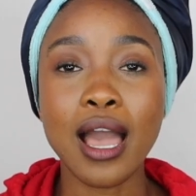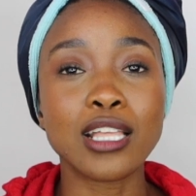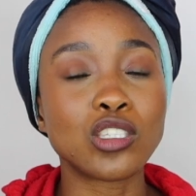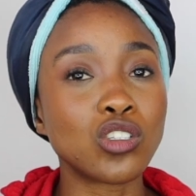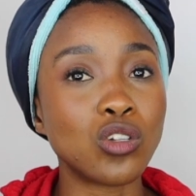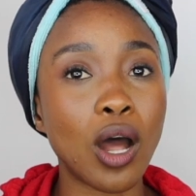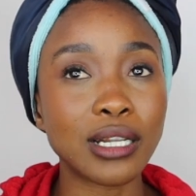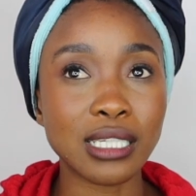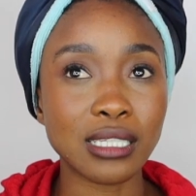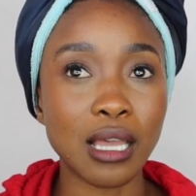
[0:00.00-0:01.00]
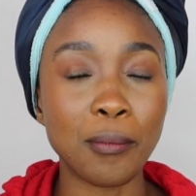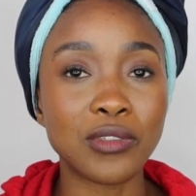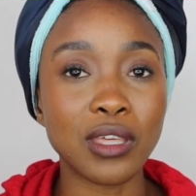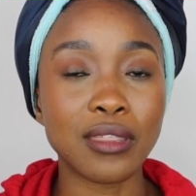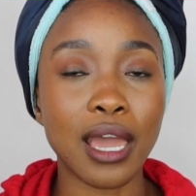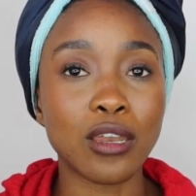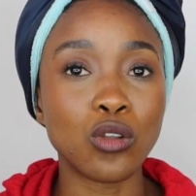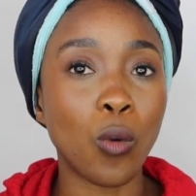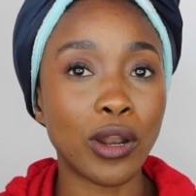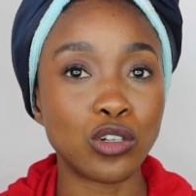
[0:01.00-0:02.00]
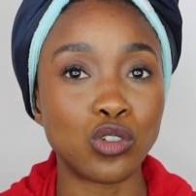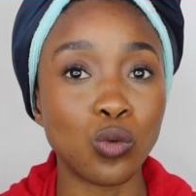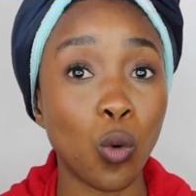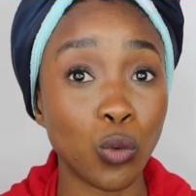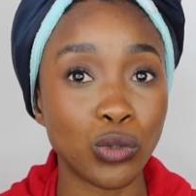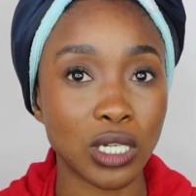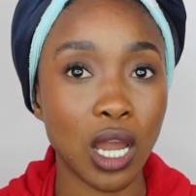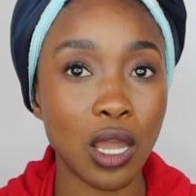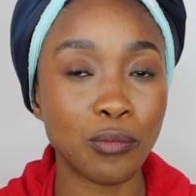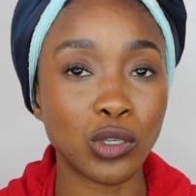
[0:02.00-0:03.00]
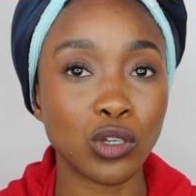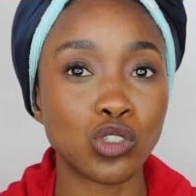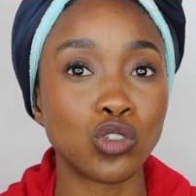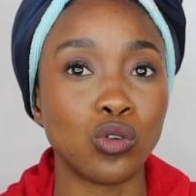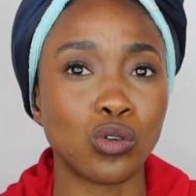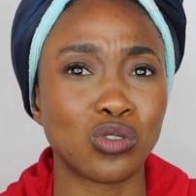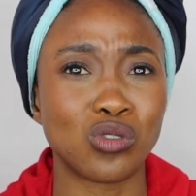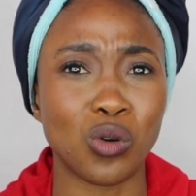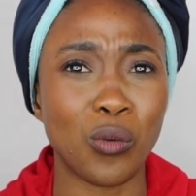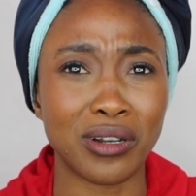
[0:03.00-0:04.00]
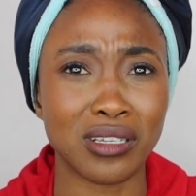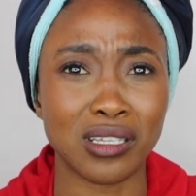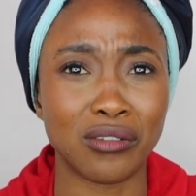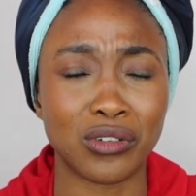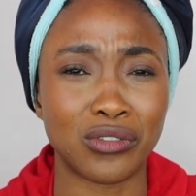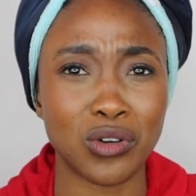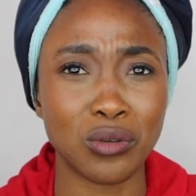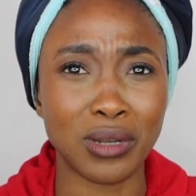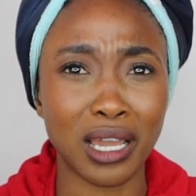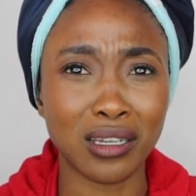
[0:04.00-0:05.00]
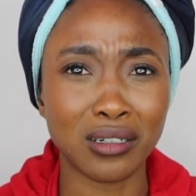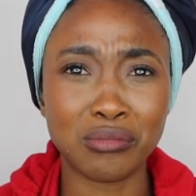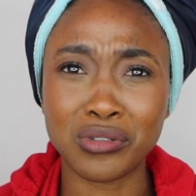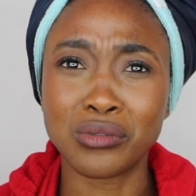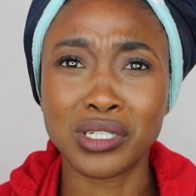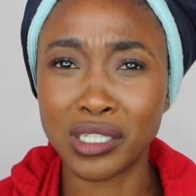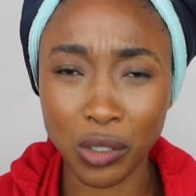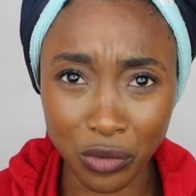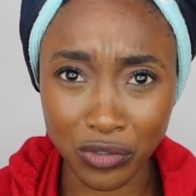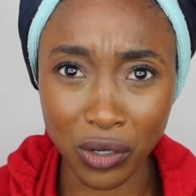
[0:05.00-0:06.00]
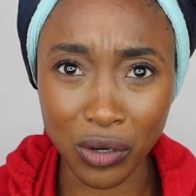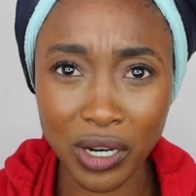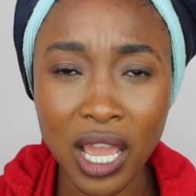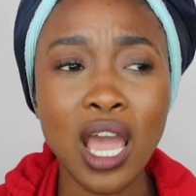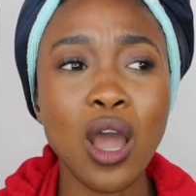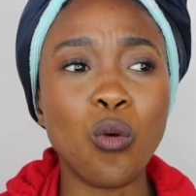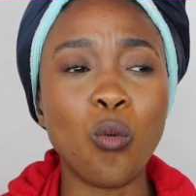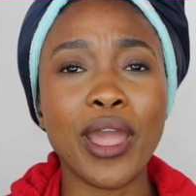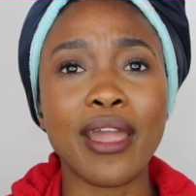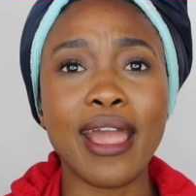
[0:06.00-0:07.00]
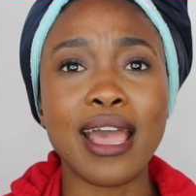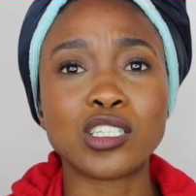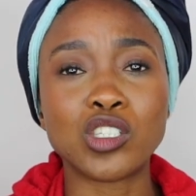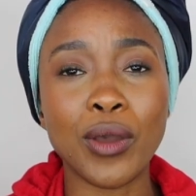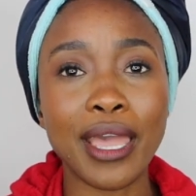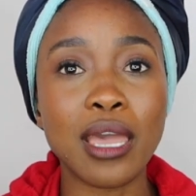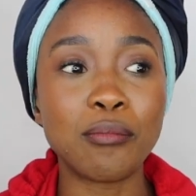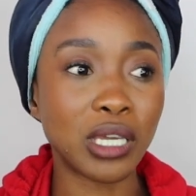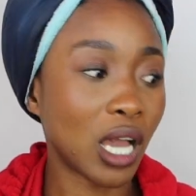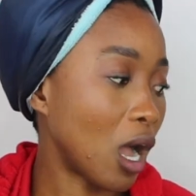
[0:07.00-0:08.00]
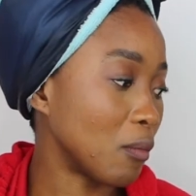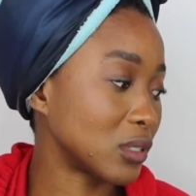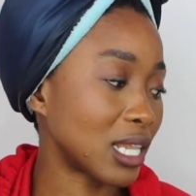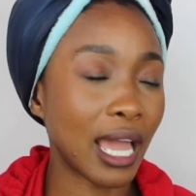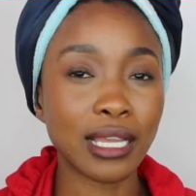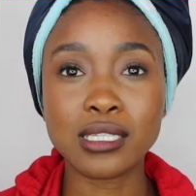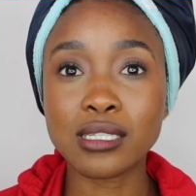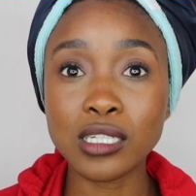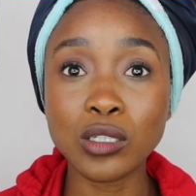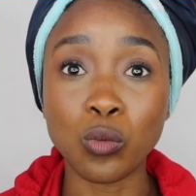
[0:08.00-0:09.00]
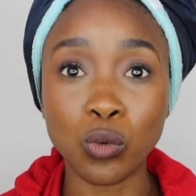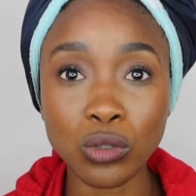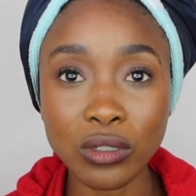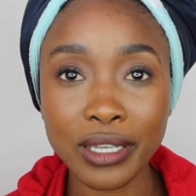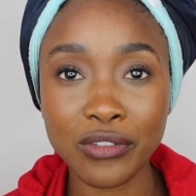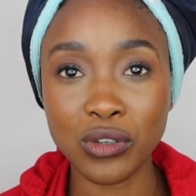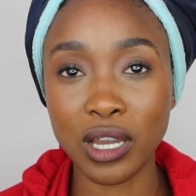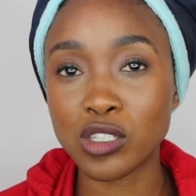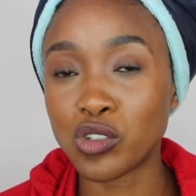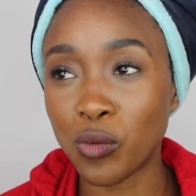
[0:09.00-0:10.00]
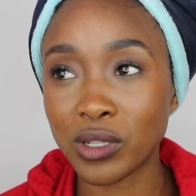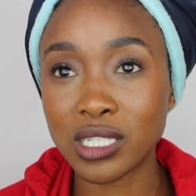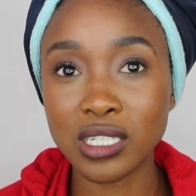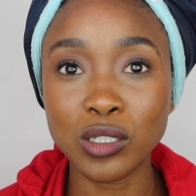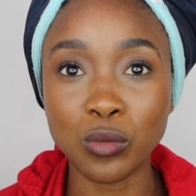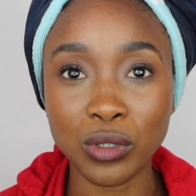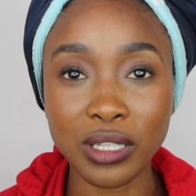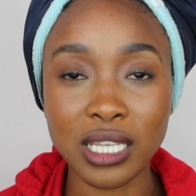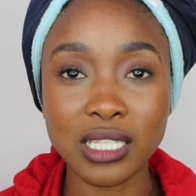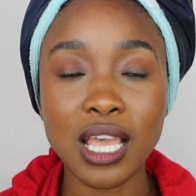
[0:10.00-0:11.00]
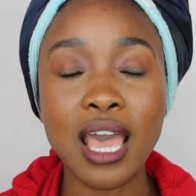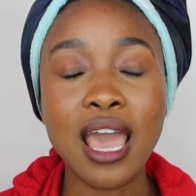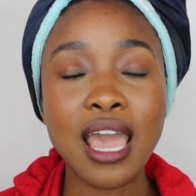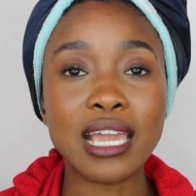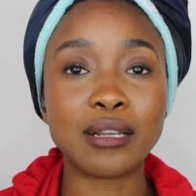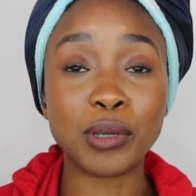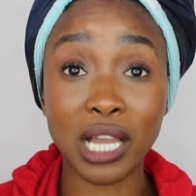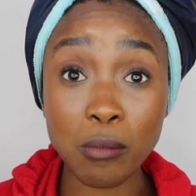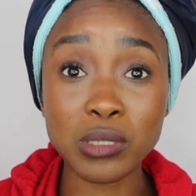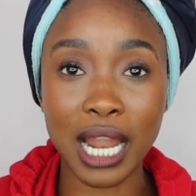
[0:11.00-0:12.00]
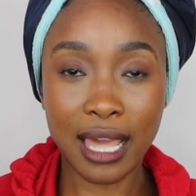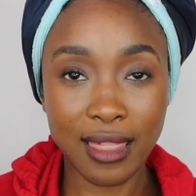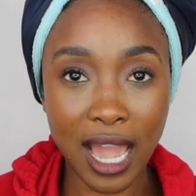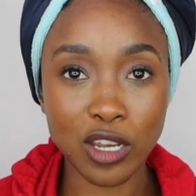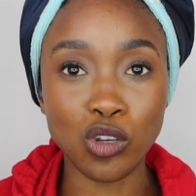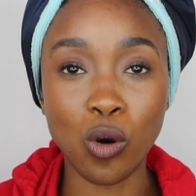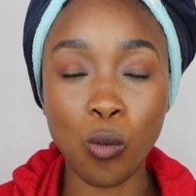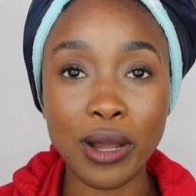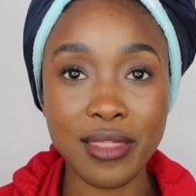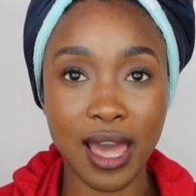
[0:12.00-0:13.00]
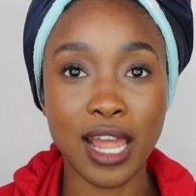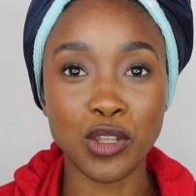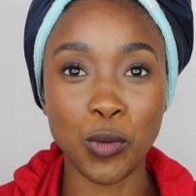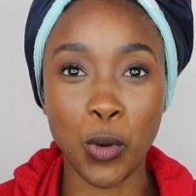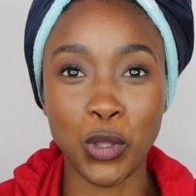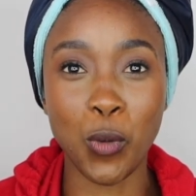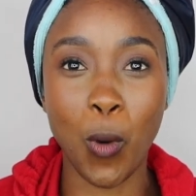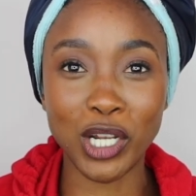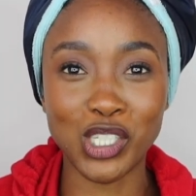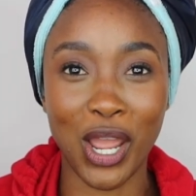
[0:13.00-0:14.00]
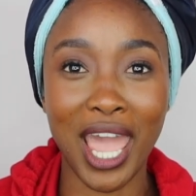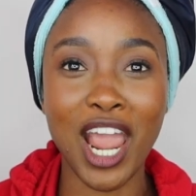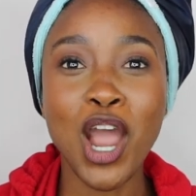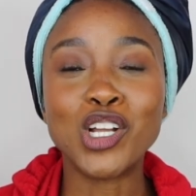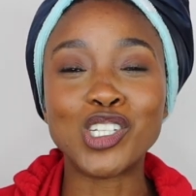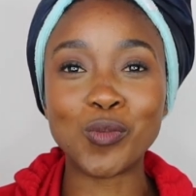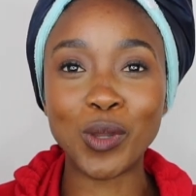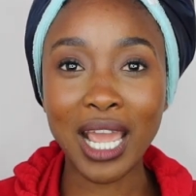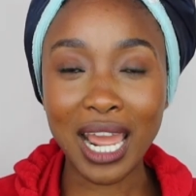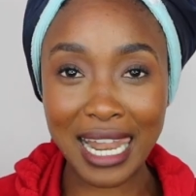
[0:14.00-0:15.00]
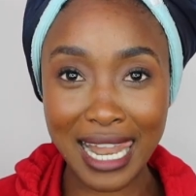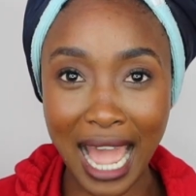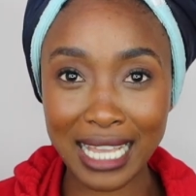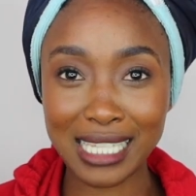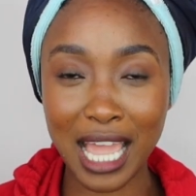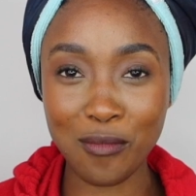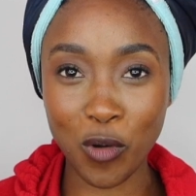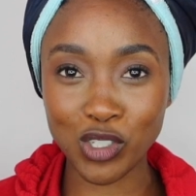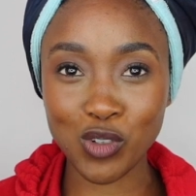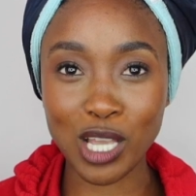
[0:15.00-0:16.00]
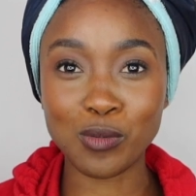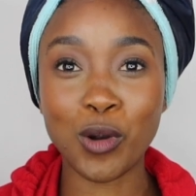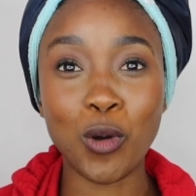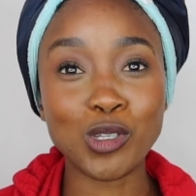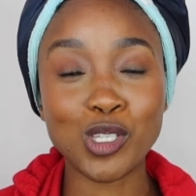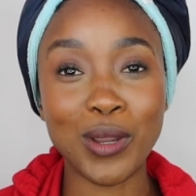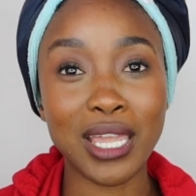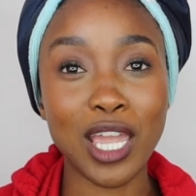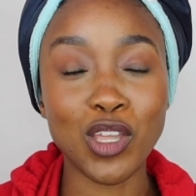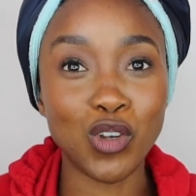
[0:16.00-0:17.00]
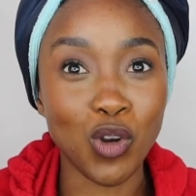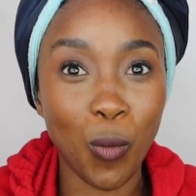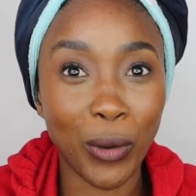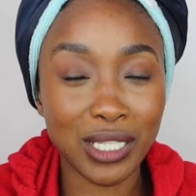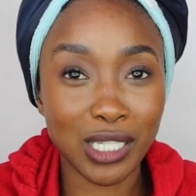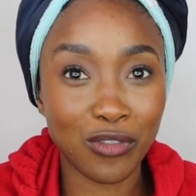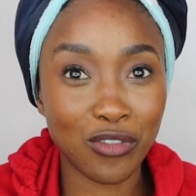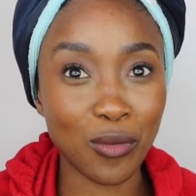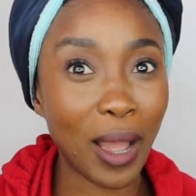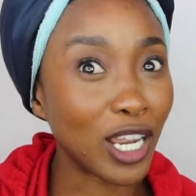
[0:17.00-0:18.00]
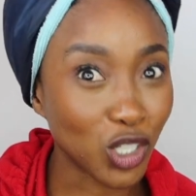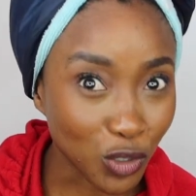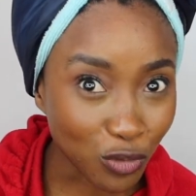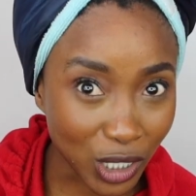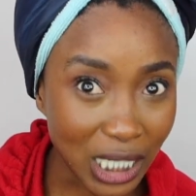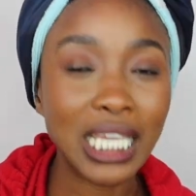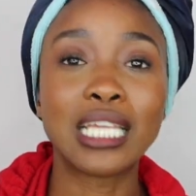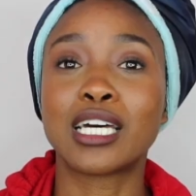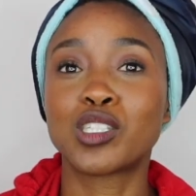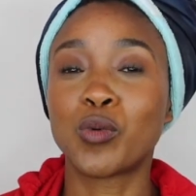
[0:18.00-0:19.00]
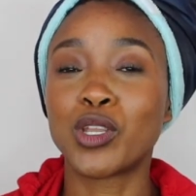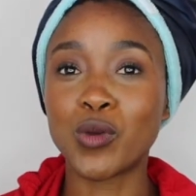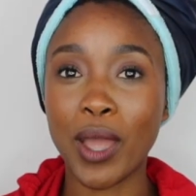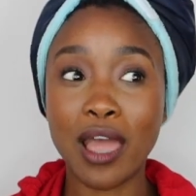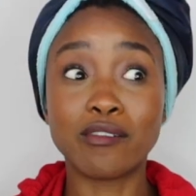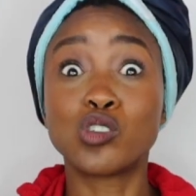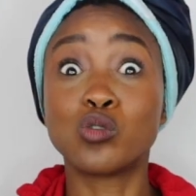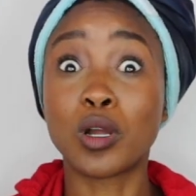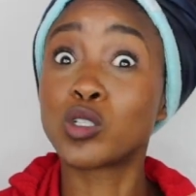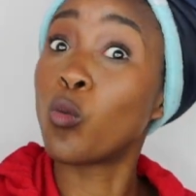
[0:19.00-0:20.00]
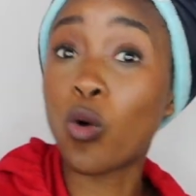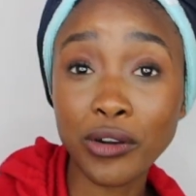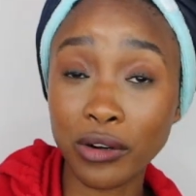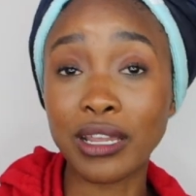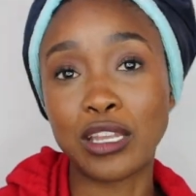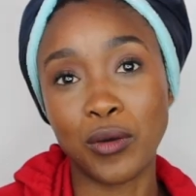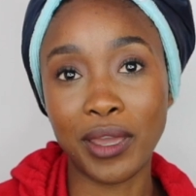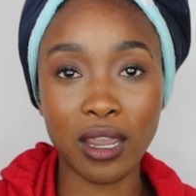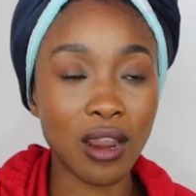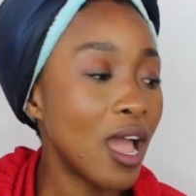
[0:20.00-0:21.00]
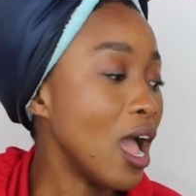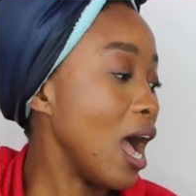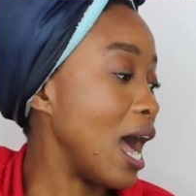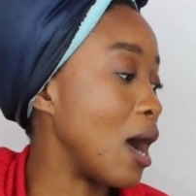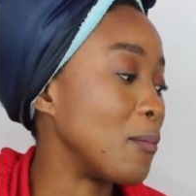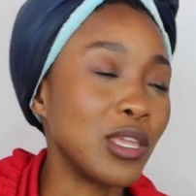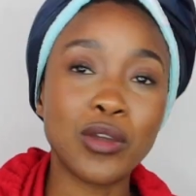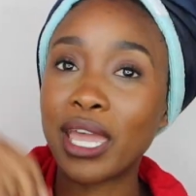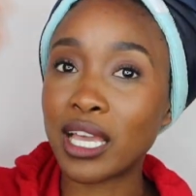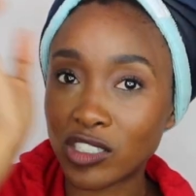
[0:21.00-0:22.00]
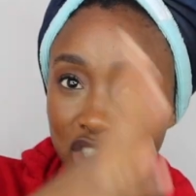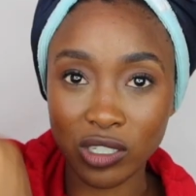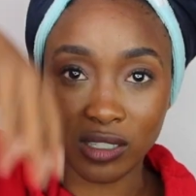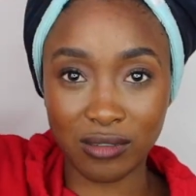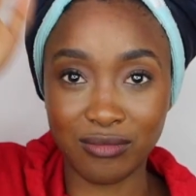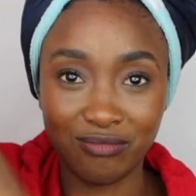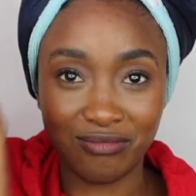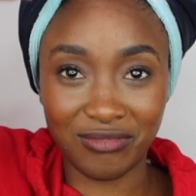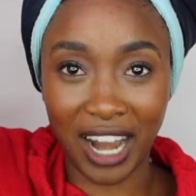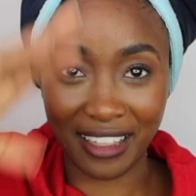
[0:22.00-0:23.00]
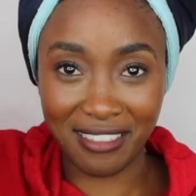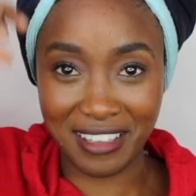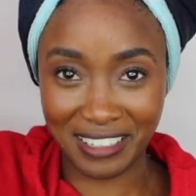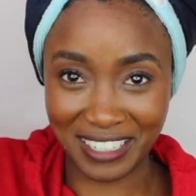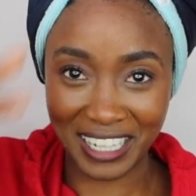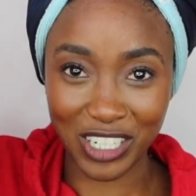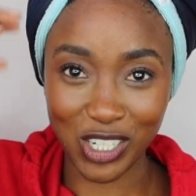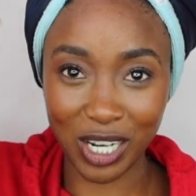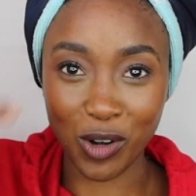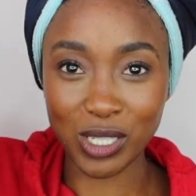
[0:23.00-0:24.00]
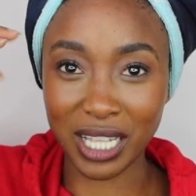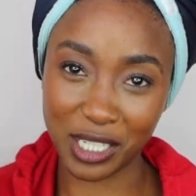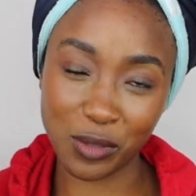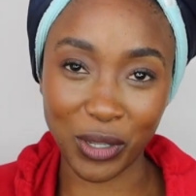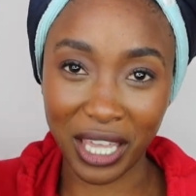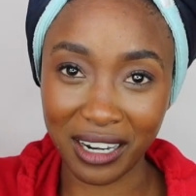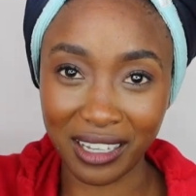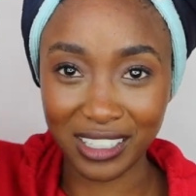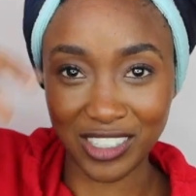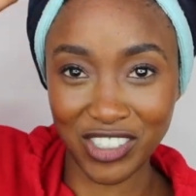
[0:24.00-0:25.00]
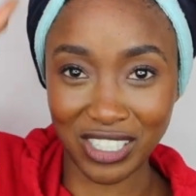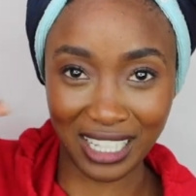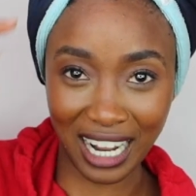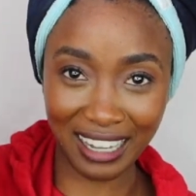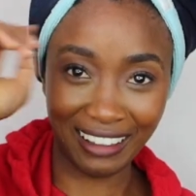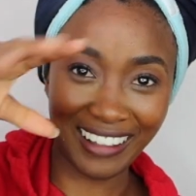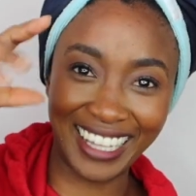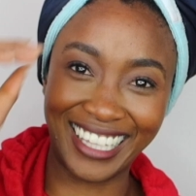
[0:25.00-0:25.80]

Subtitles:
It's not something that you want to do all the time because you also don't want to suffer from like protein overload, whereas your hair becomes like steel wool. If you guys know what steel wool is, it becomes like that. You don't want that. You want your hair to be nice and moisturized, but also again, you don't want to suffer from hydro fatigue. That's when you have too much water in your hair, and your hair's just like this. Literally, it looks like spaghetti. It's just like